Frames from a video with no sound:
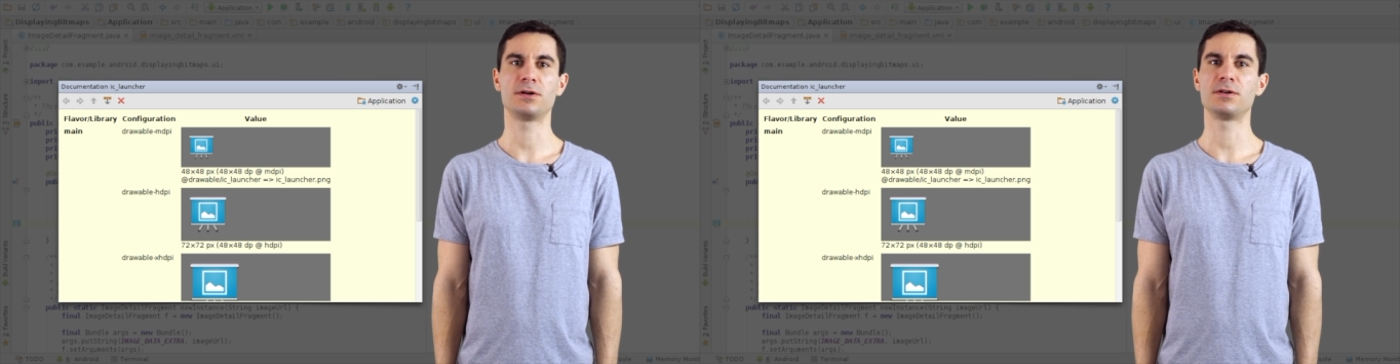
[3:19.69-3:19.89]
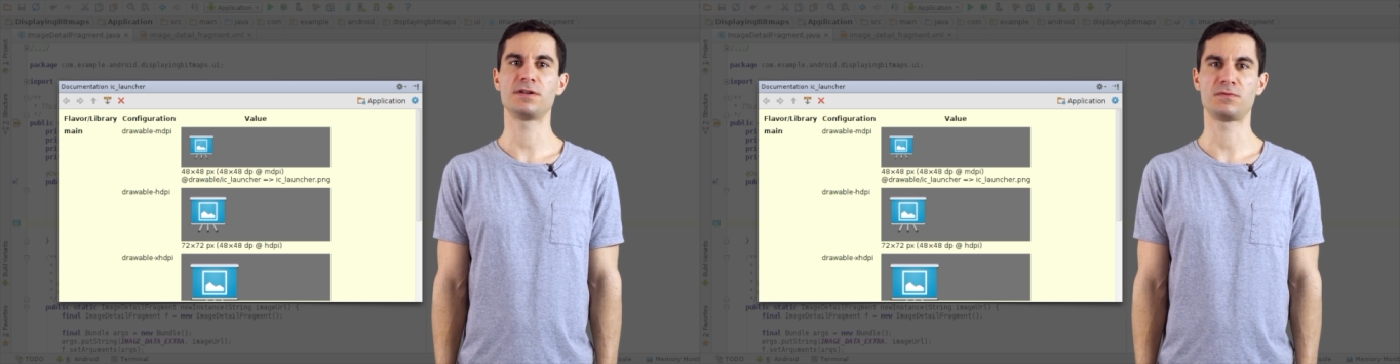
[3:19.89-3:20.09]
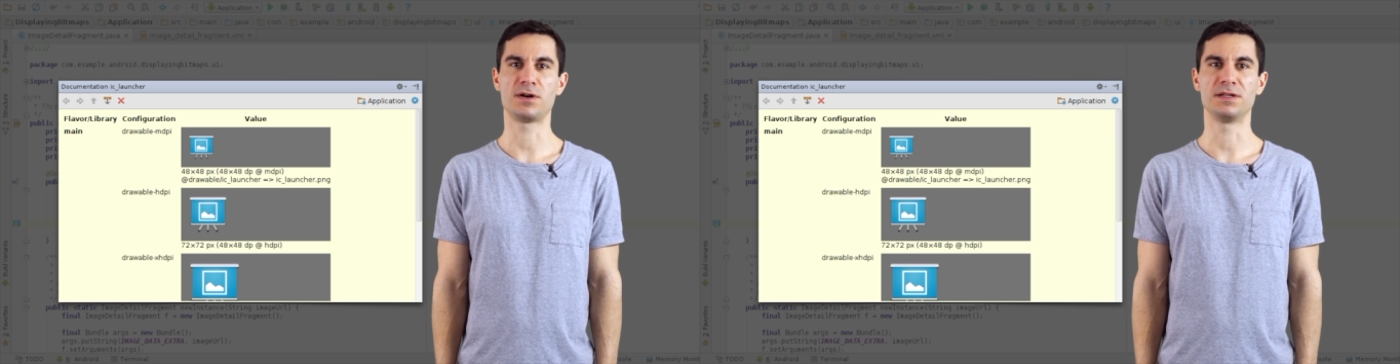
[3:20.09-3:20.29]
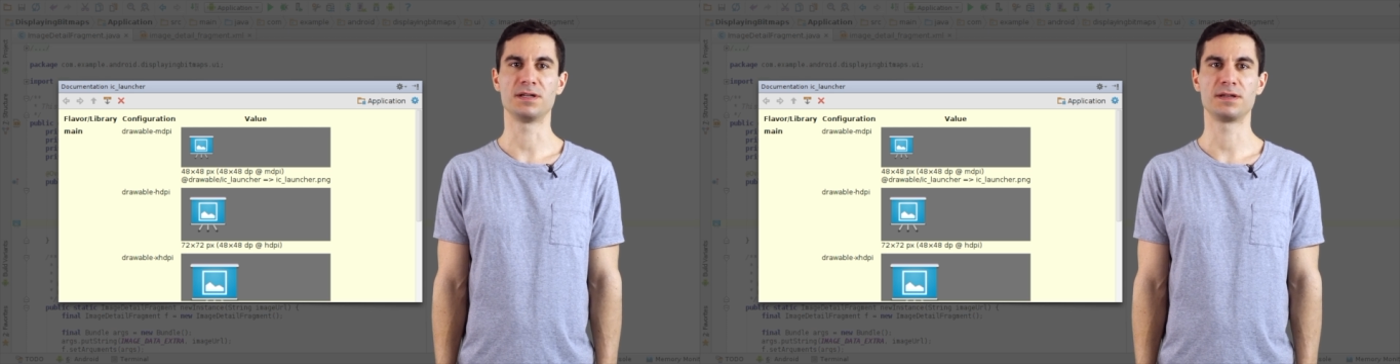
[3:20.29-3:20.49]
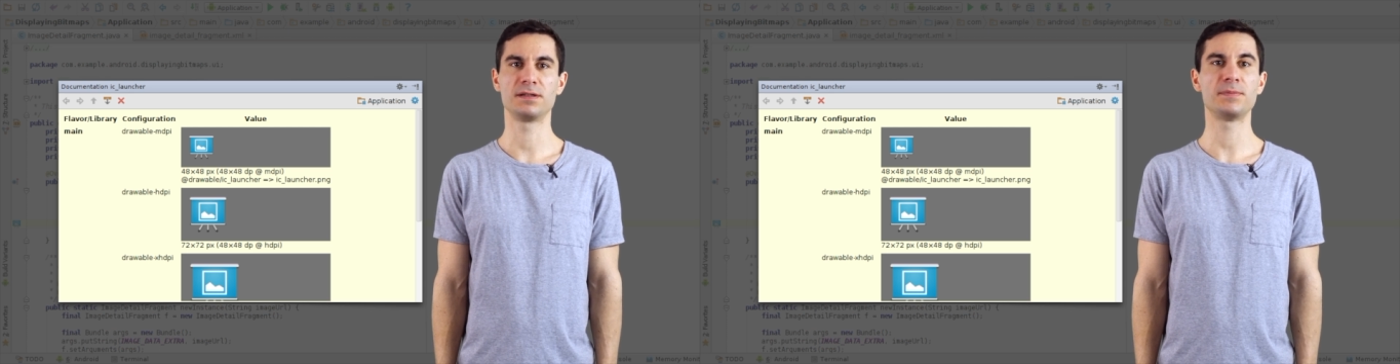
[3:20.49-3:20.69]
or F
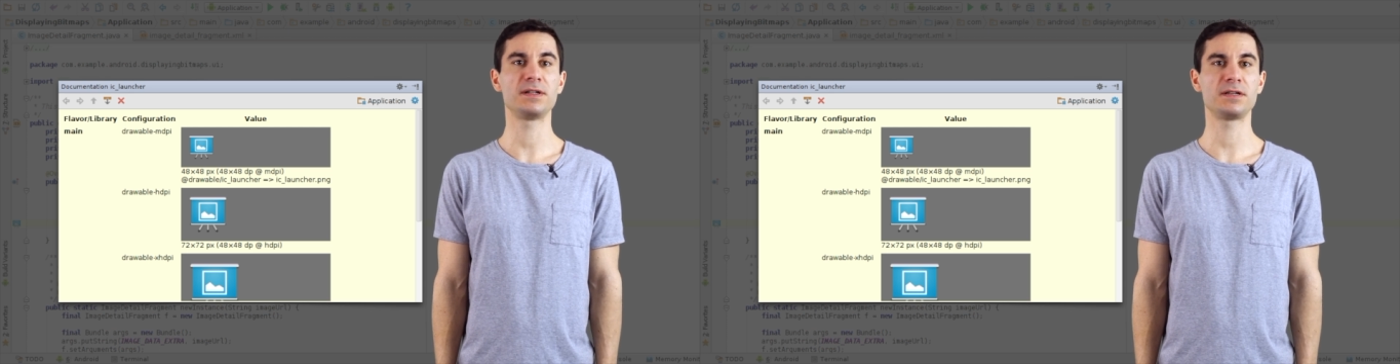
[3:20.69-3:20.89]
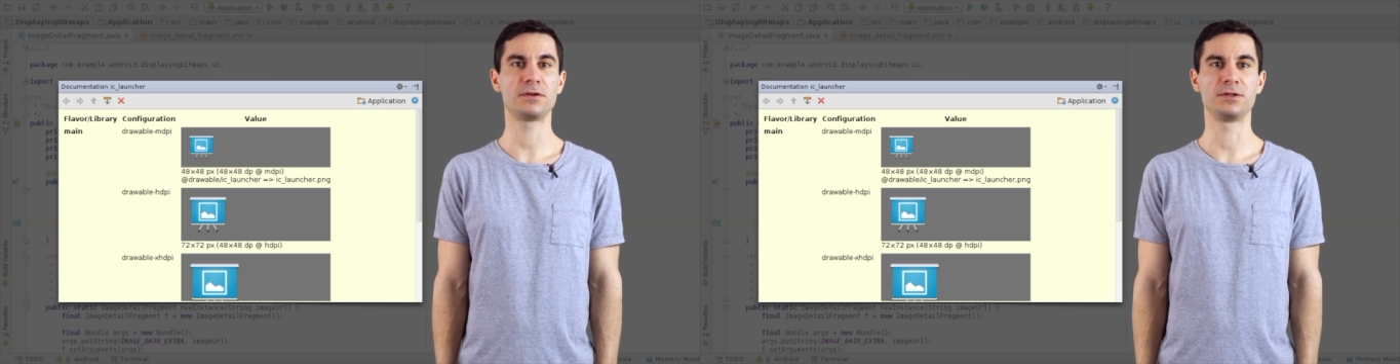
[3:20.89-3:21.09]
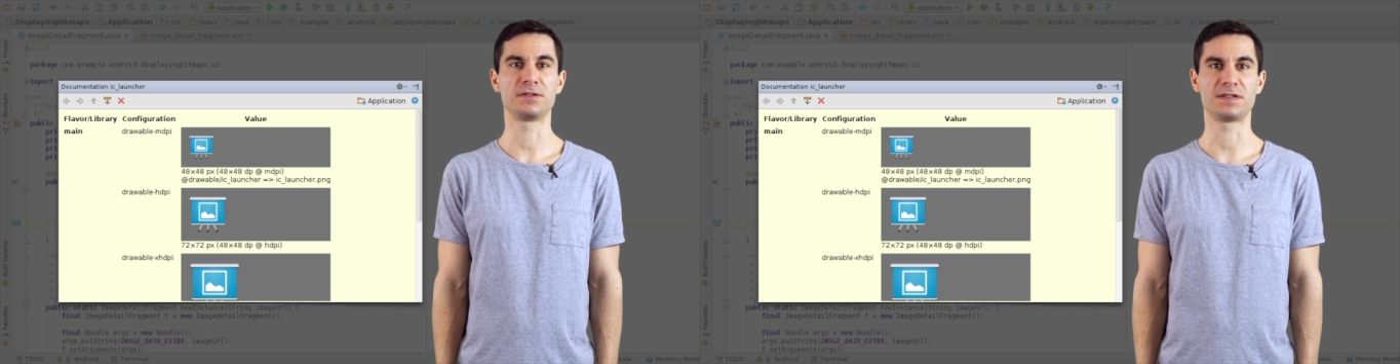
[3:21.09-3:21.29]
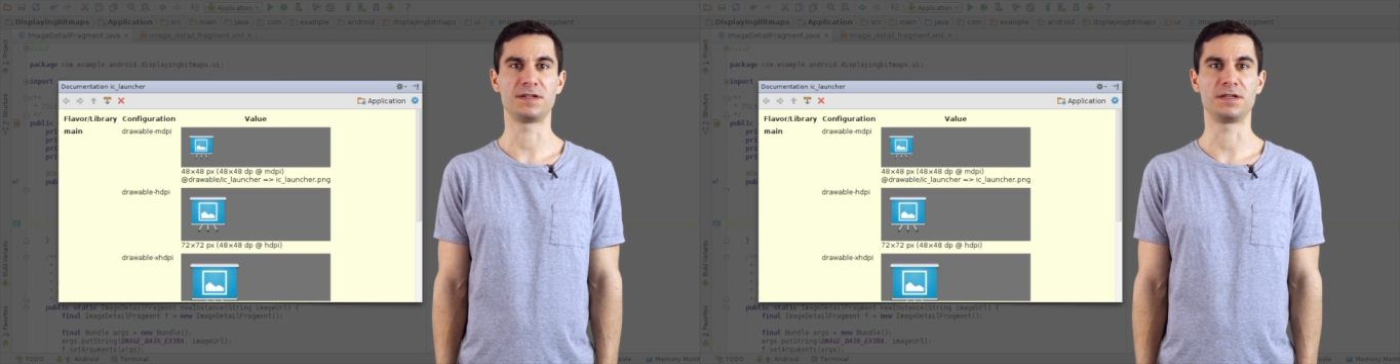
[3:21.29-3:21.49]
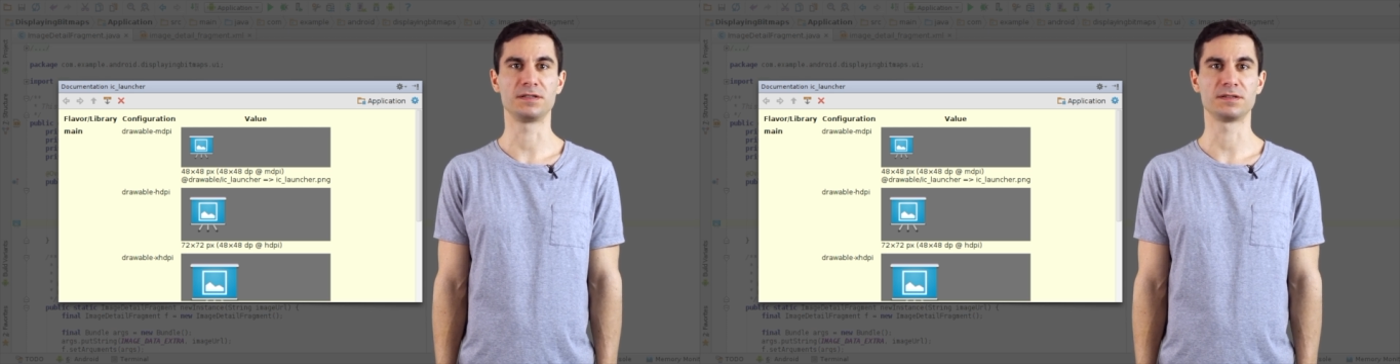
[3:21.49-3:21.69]
one, depending on your
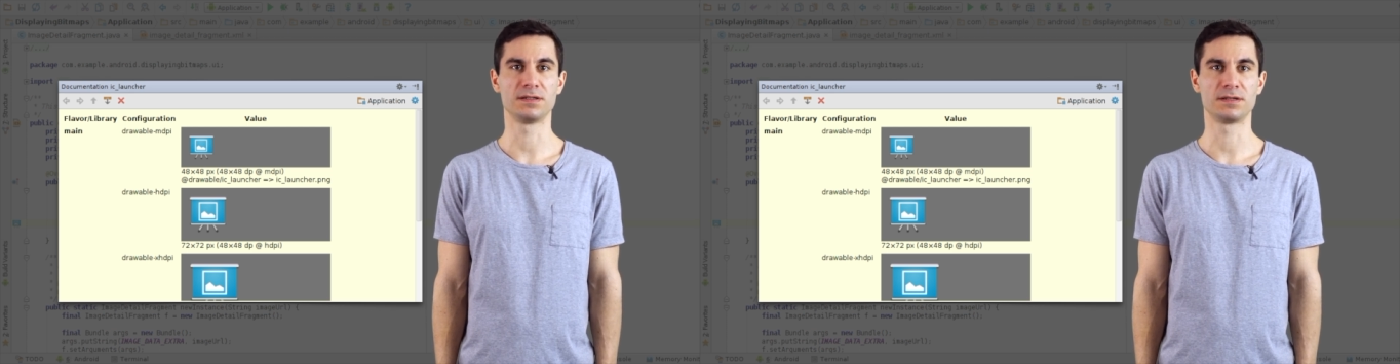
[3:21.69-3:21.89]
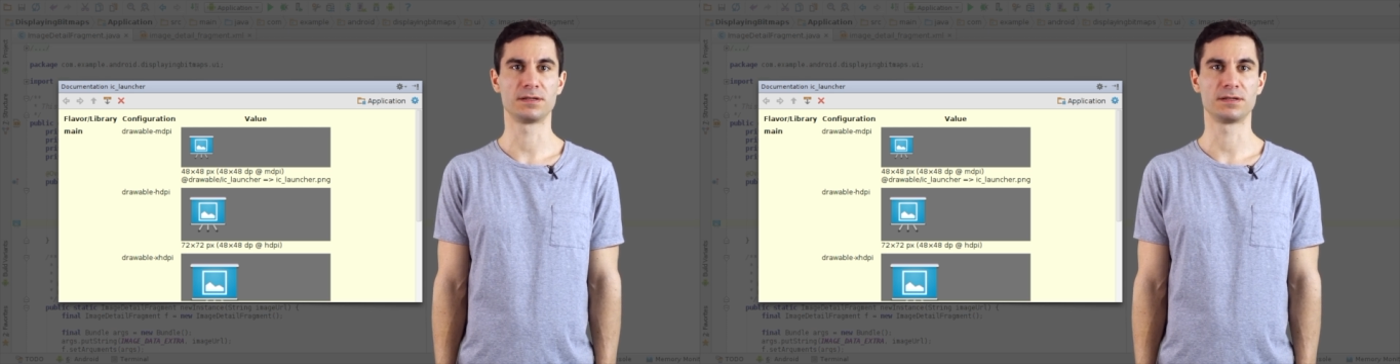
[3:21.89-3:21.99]
settings.